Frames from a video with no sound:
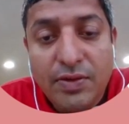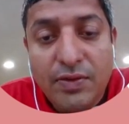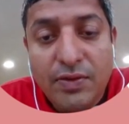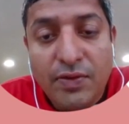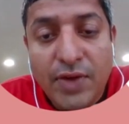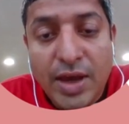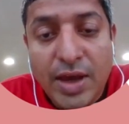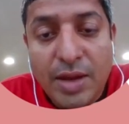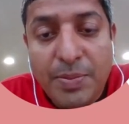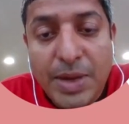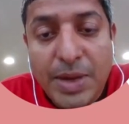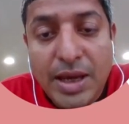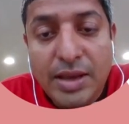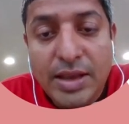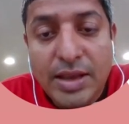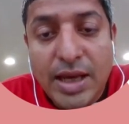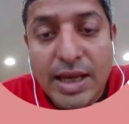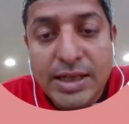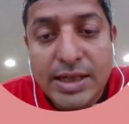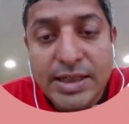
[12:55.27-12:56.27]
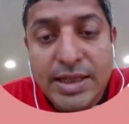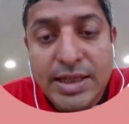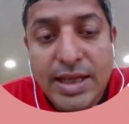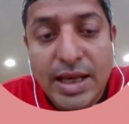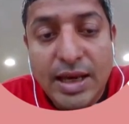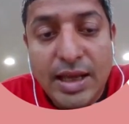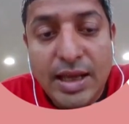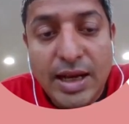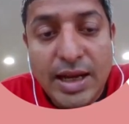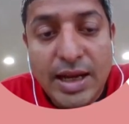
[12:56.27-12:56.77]
whereby the
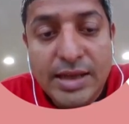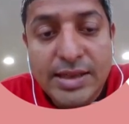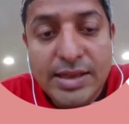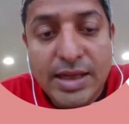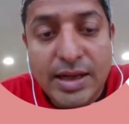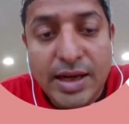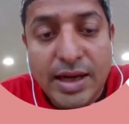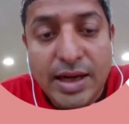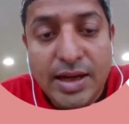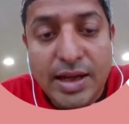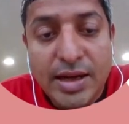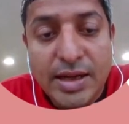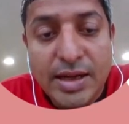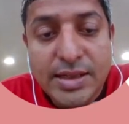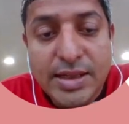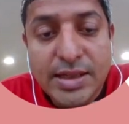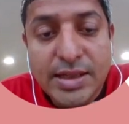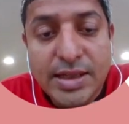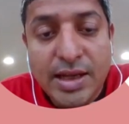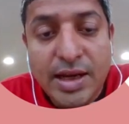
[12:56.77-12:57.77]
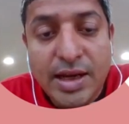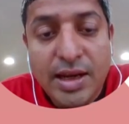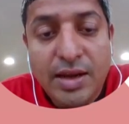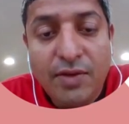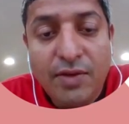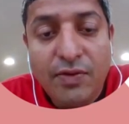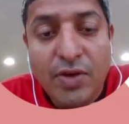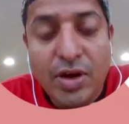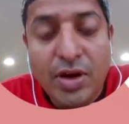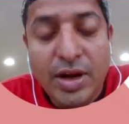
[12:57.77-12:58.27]
SDA collects the data necessary
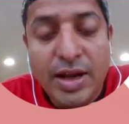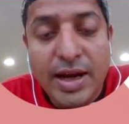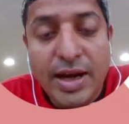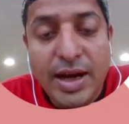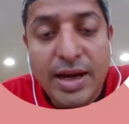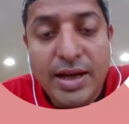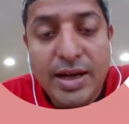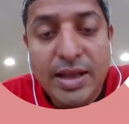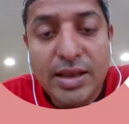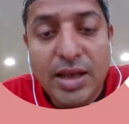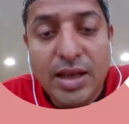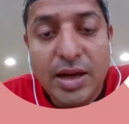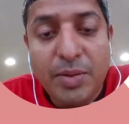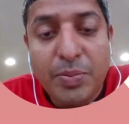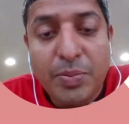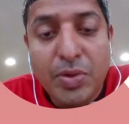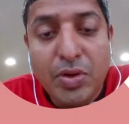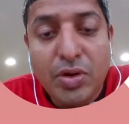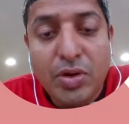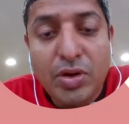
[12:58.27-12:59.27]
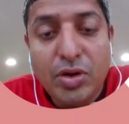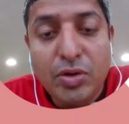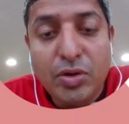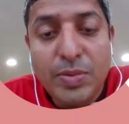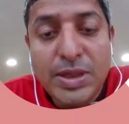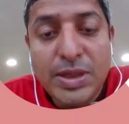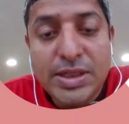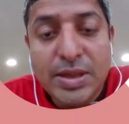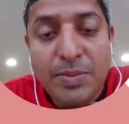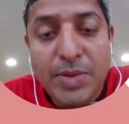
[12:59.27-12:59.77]
for creating the report to be
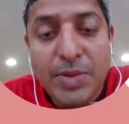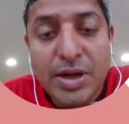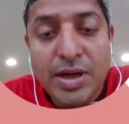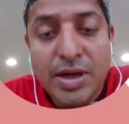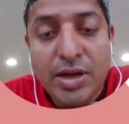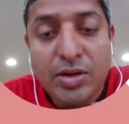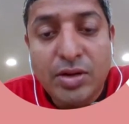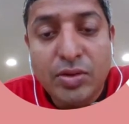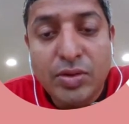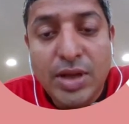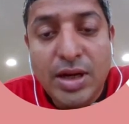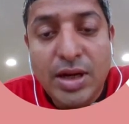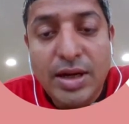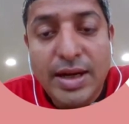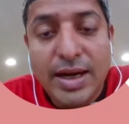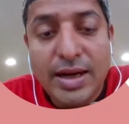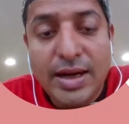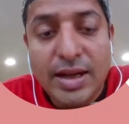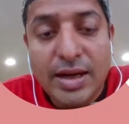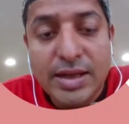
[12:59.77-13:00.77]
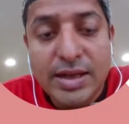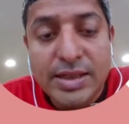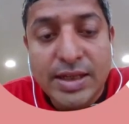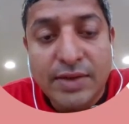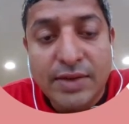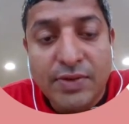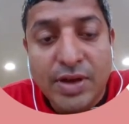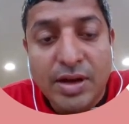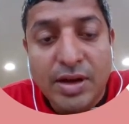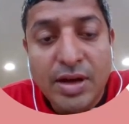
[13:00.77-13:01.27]
submitted to the data
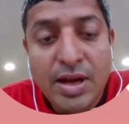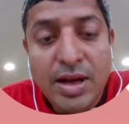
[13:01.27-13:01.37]
receiver.